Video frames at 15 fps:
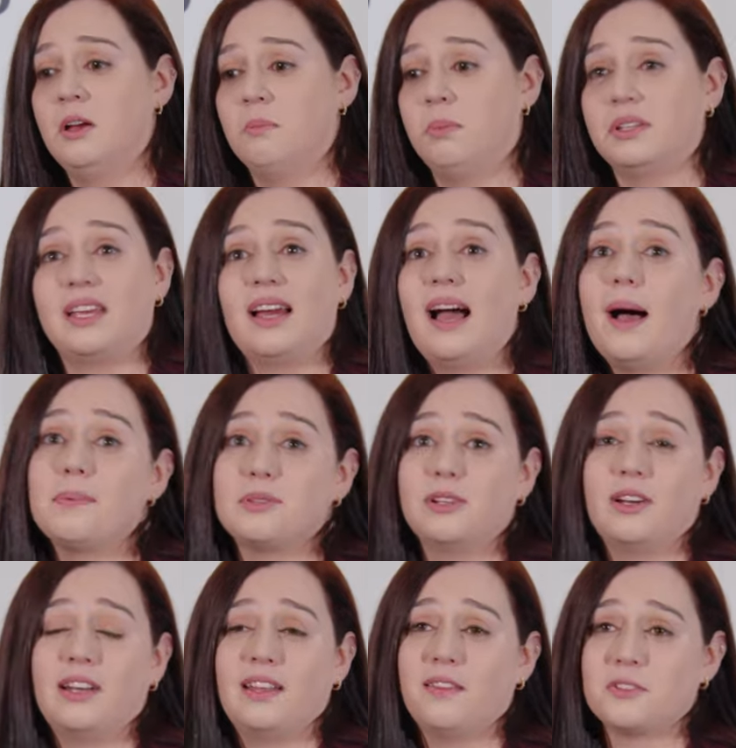But yeah,
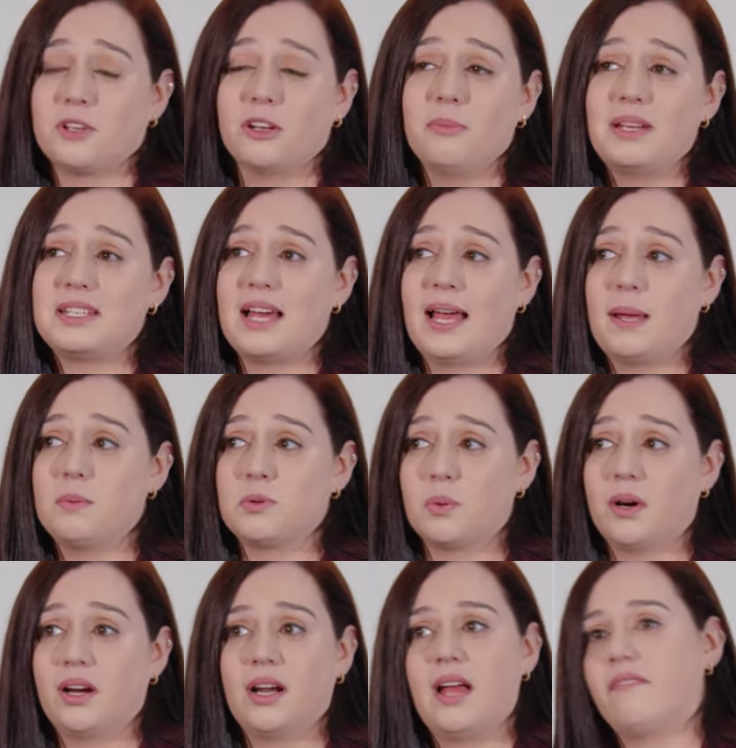absolutely, there's going to be times
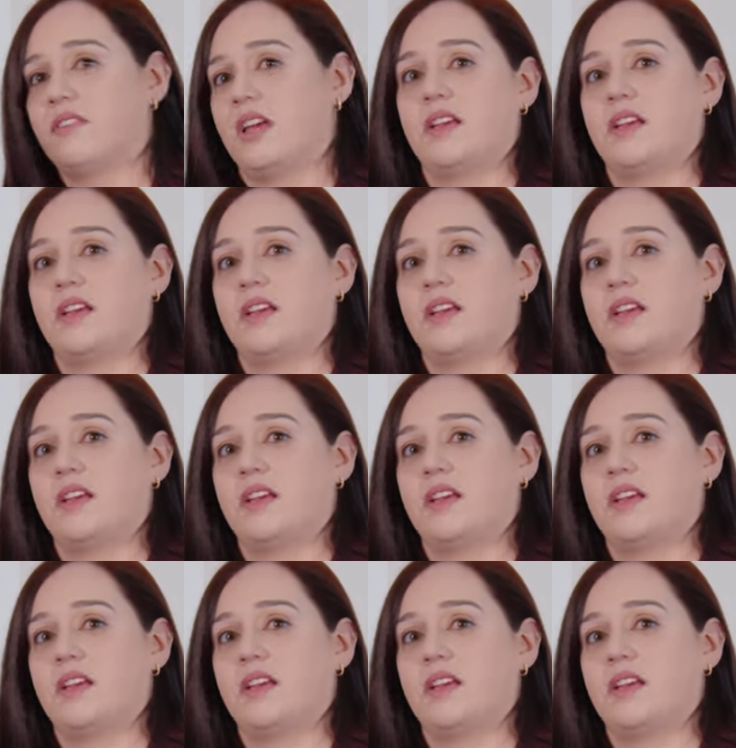where if,